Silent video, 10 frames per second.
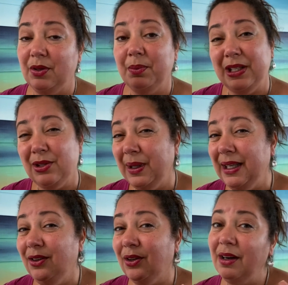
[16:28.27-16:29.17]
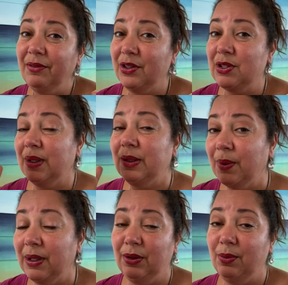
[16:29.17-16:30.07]
So between your comfort zone and
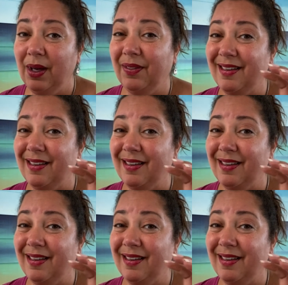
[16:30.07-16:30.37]
what you want,